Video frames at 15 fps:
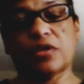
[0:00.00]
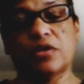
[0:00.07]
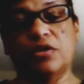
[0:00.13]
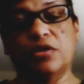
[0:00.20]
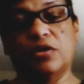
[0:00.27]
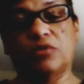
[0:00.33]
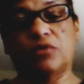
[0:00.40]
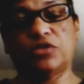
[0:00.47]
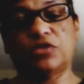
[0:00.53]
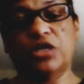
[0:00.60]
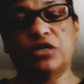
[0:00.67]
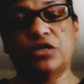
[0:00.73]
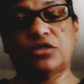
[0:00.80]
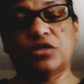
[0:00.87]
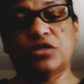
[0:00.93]
you know,
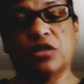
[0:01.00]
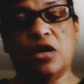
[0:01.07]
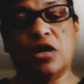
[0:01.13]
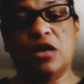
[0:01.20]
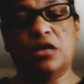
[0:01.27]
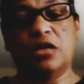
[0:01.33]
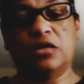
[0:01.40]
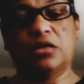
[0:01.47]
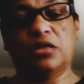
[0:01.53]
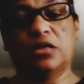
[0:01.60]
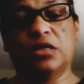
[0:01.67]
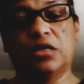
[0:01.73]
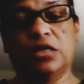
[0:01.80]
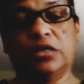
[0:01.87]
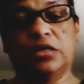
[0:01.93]
changed a lot,
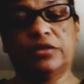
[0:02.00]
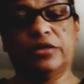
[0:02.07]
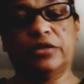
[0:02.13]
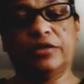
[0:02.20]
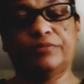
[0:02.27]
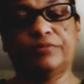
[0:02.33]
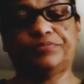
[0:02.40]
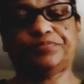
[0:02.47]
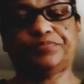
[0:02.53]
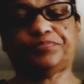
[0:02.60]
and I'm